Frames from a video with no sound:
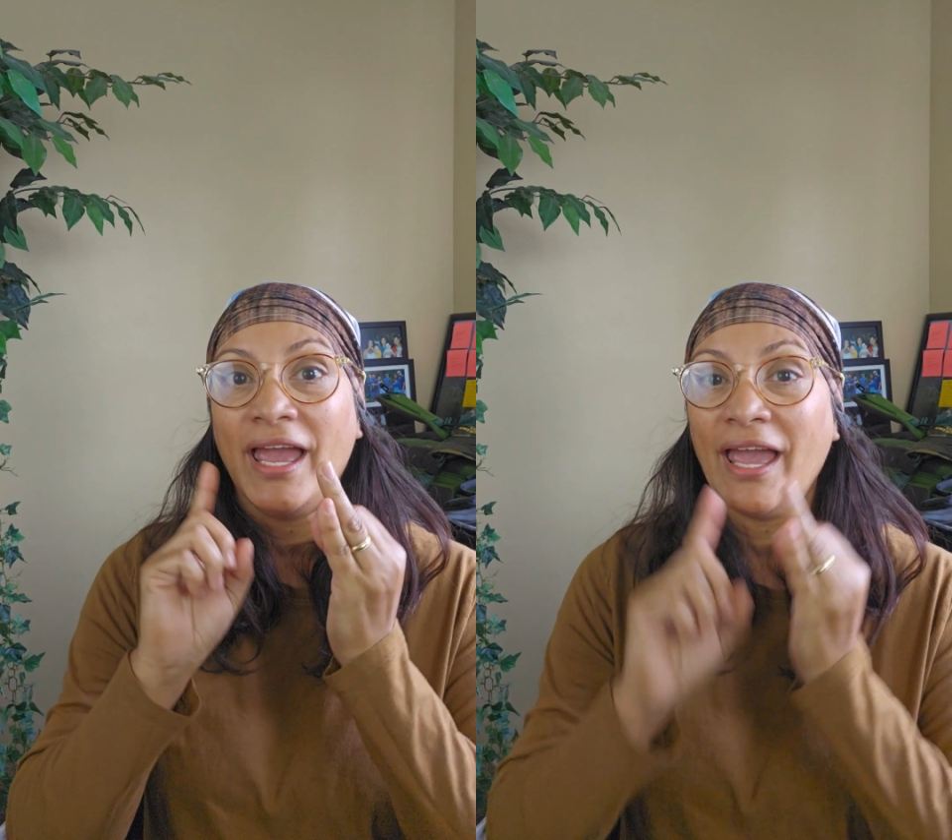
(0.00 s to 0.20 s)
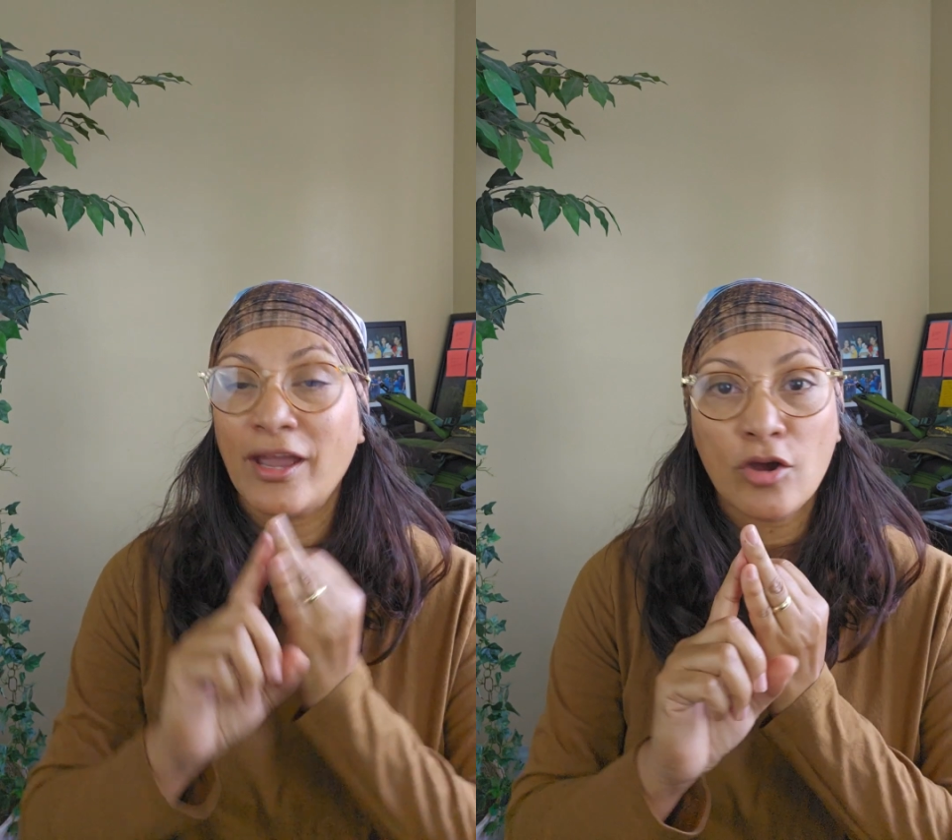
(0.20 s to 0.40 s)

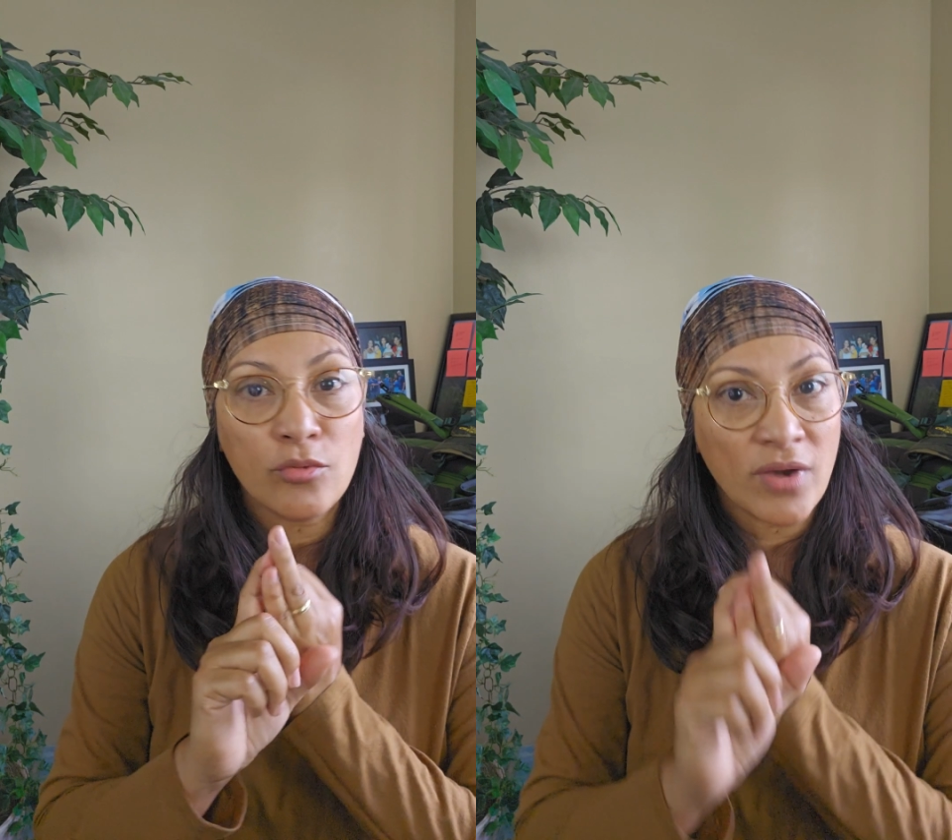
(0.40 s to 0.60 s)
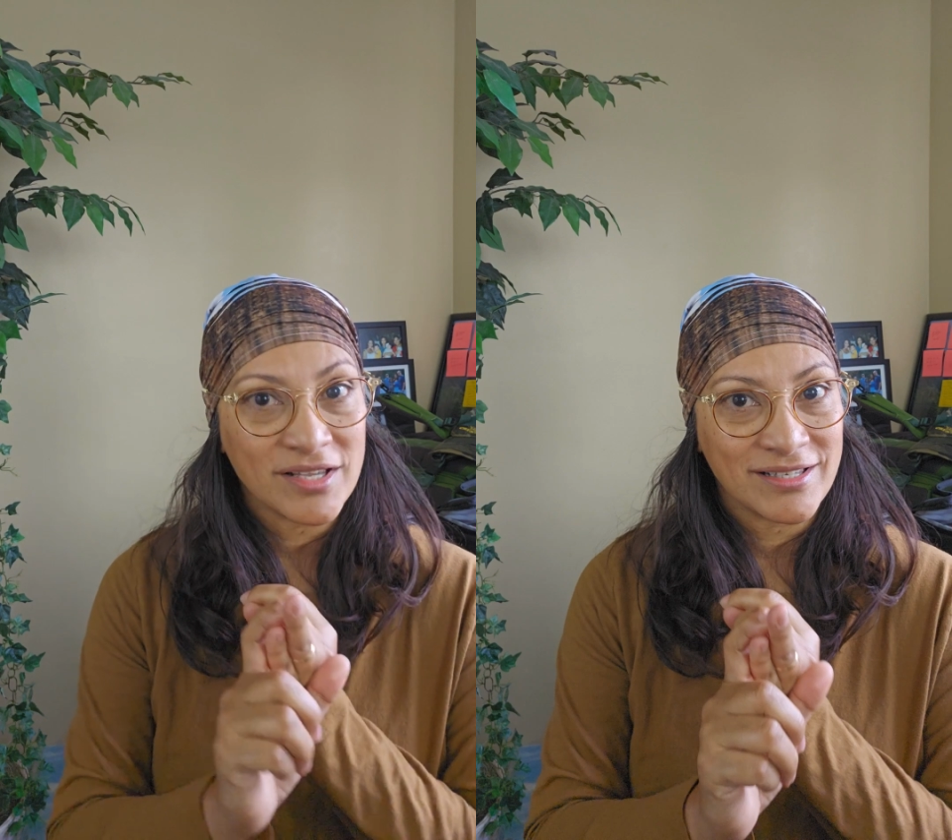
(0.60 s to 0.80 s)

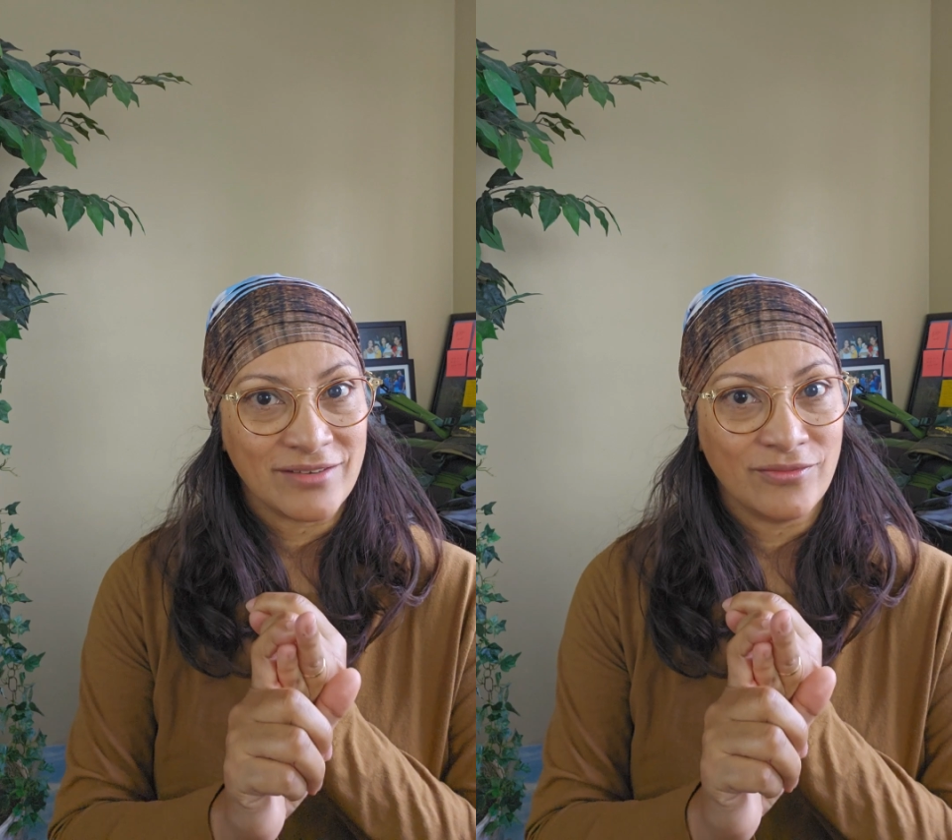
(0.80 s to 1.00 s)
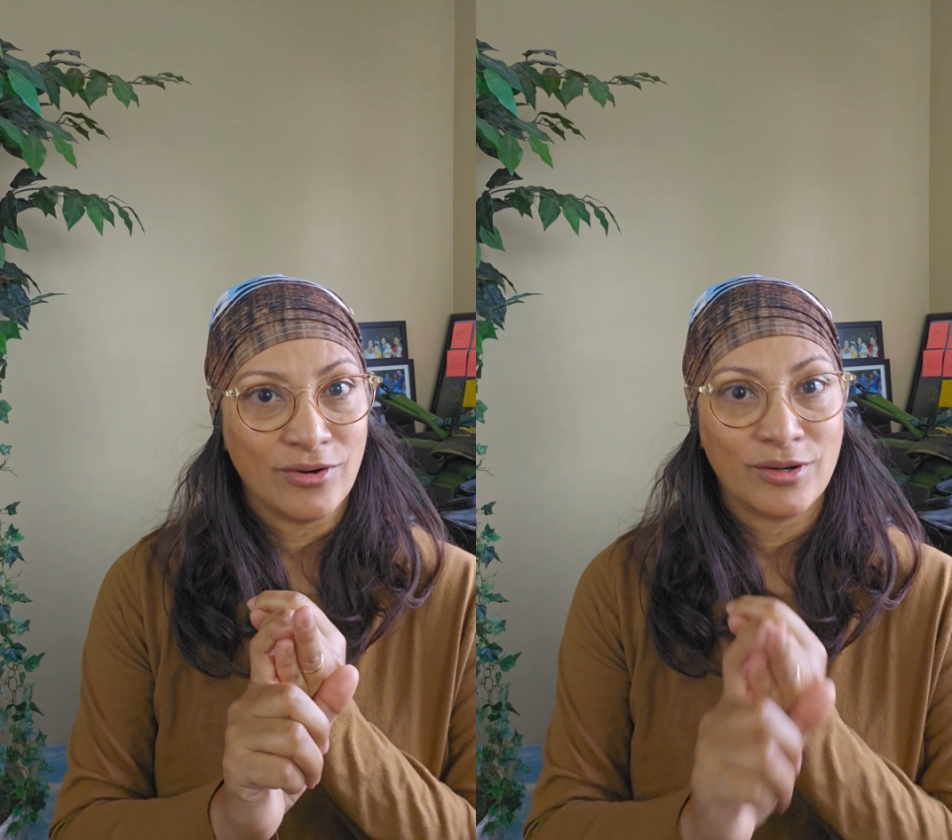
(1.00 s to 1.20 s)
Echo
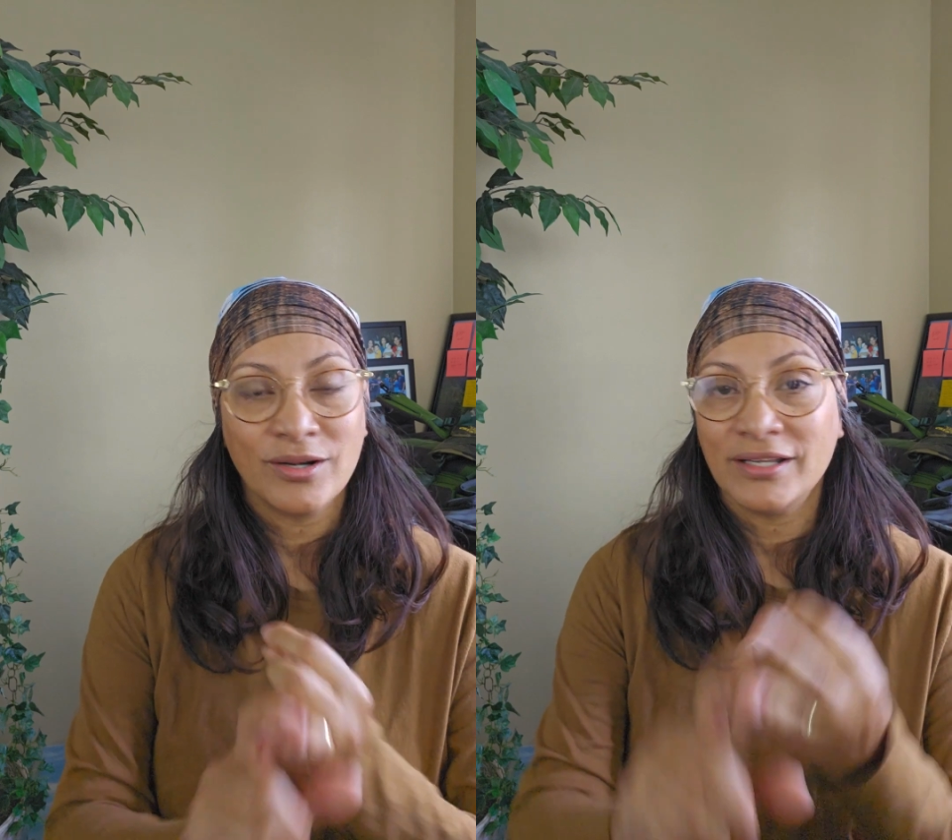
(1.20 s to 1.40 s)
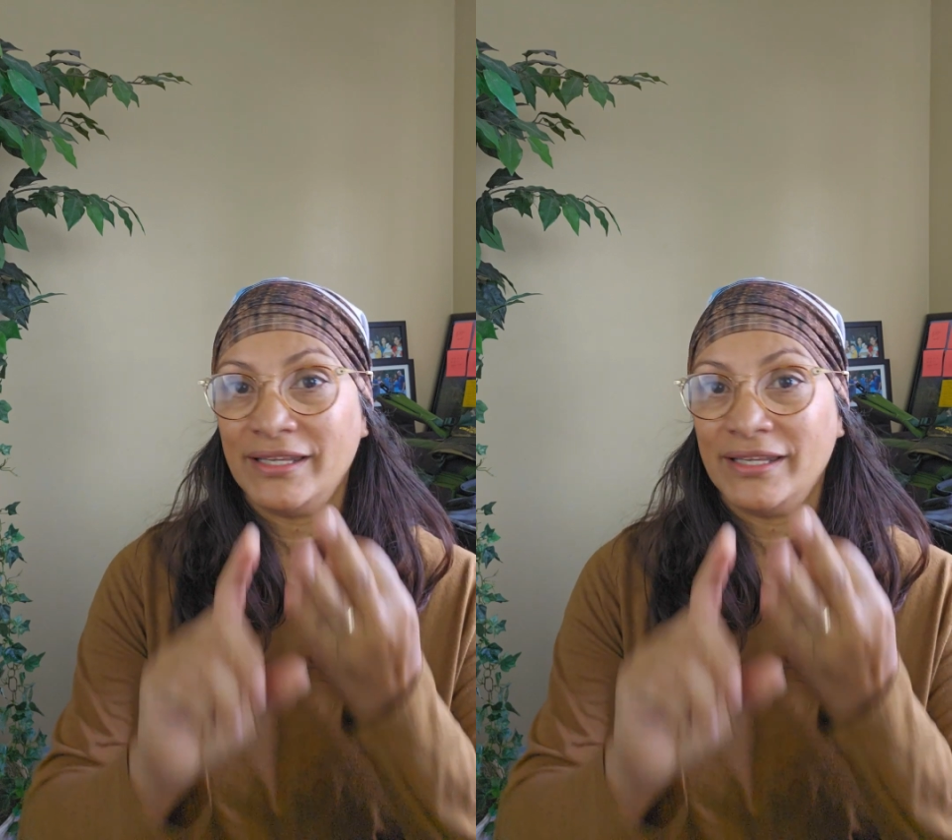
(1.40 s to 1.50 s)
Reservoir,